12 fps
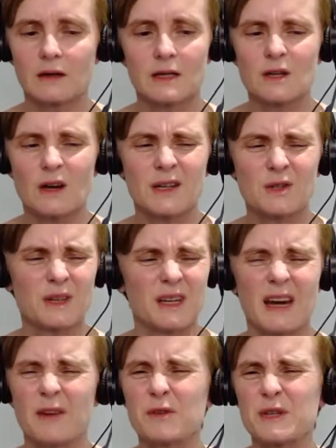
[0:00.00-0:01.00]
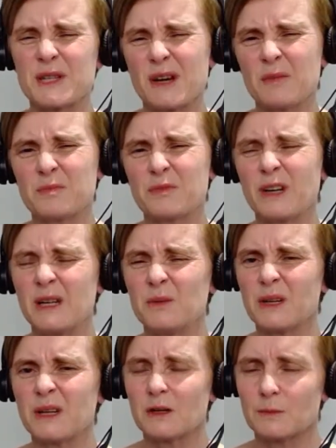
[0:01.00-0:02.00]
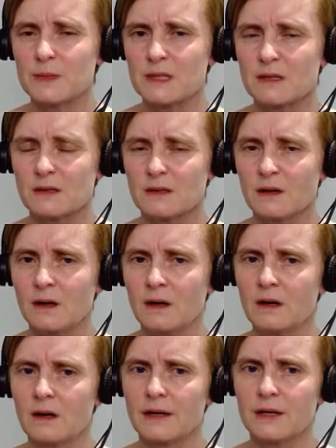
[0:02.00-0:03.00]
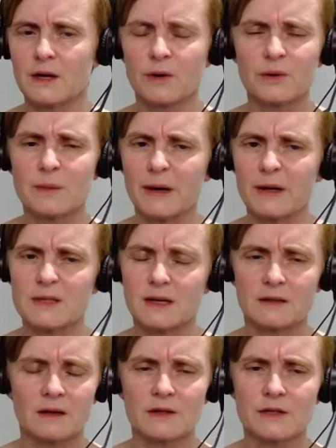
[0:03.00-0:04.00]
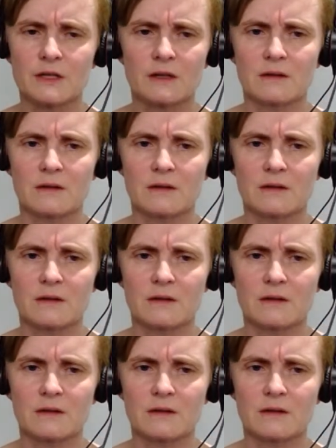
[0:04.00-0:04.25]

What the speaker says: And I don't think you ever stop really when it comes to kind of knowing about technology.